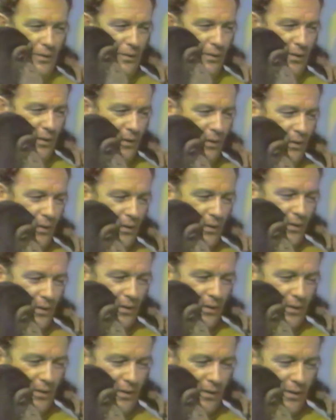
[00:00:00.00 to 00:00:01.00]
oh, oh.
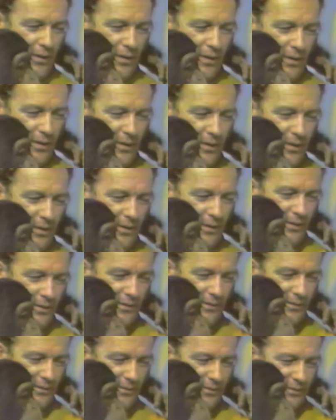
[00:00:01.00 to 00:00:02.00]

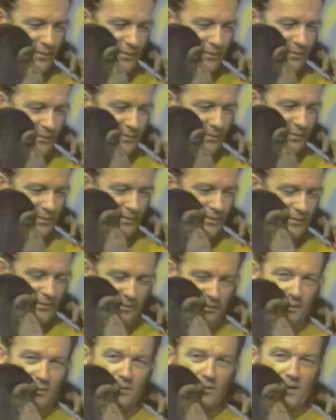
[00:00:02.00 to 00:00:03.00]
Oh.
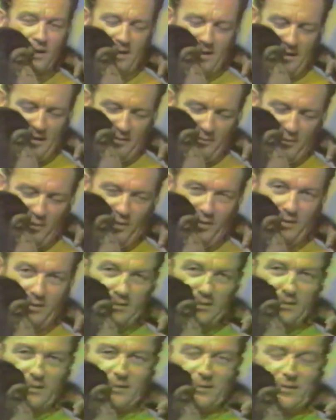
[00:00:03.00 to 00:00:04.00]
Oh, a
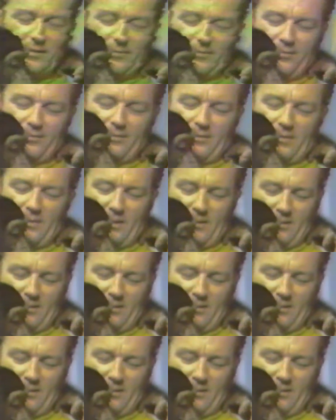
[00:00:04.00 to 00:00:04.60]
hamburger. I think